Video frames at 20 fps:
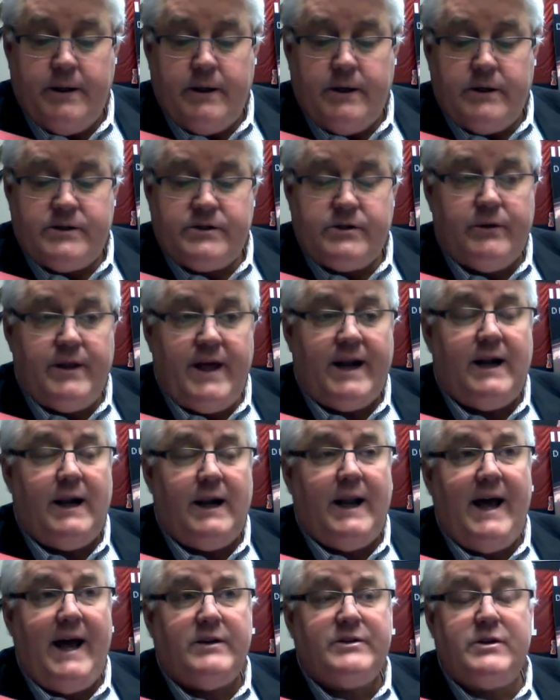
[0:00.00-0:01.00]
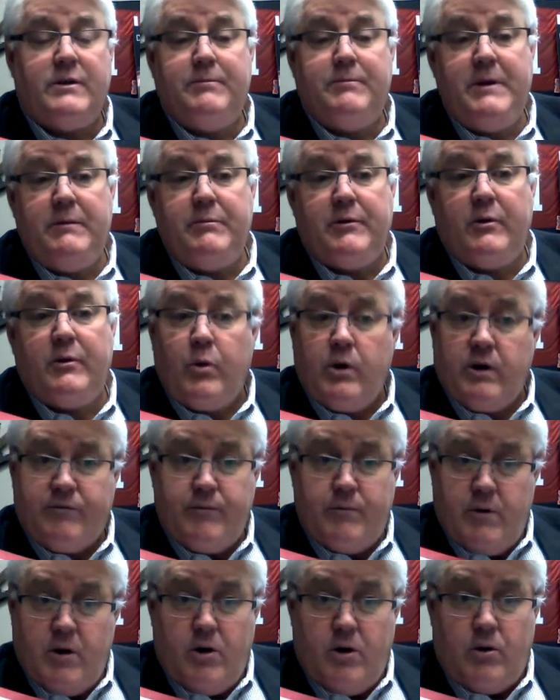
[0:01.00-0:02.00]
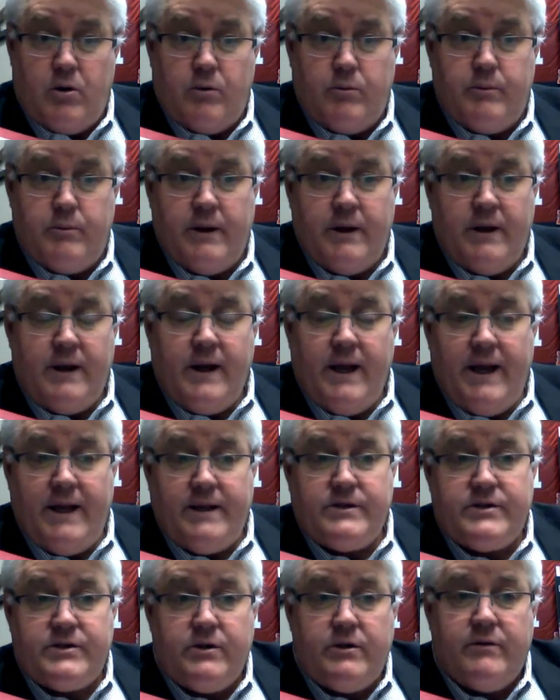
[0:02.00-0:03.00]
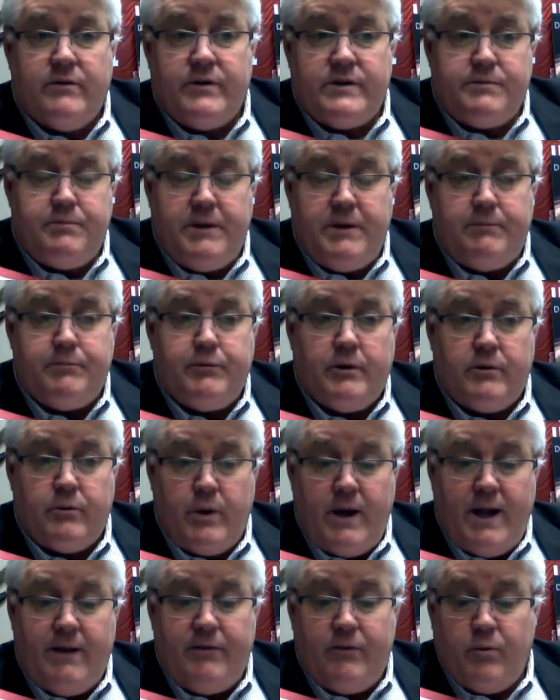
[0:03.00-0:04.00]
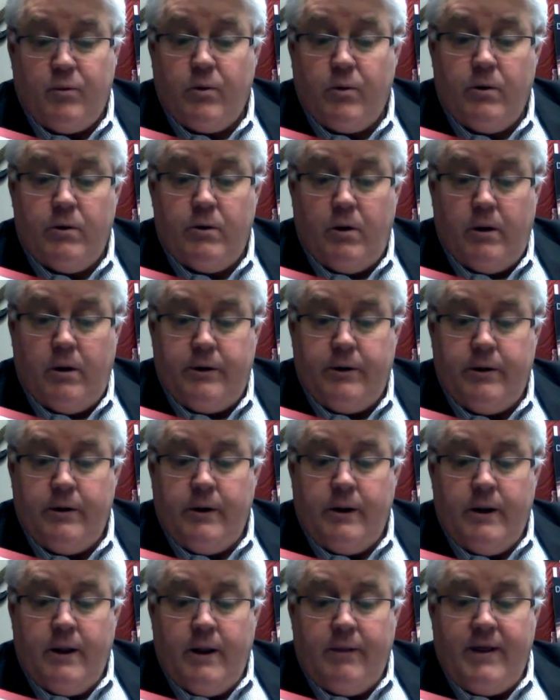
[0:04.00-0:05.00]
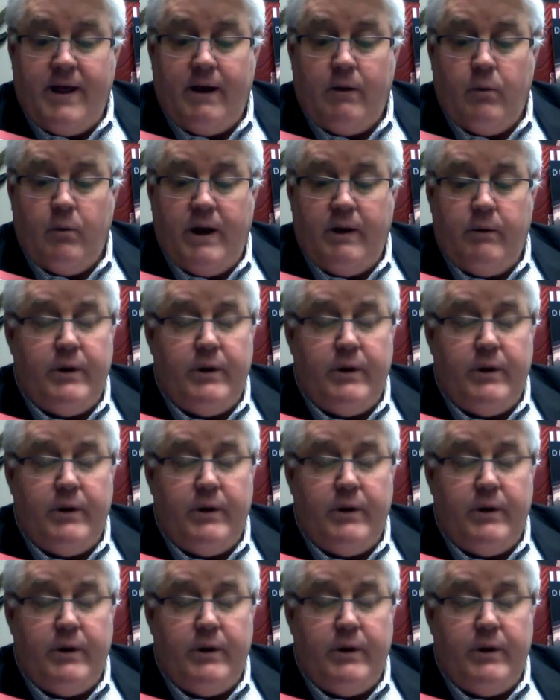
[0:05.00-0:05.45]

So that allows our people to work from home and service people around the world that way.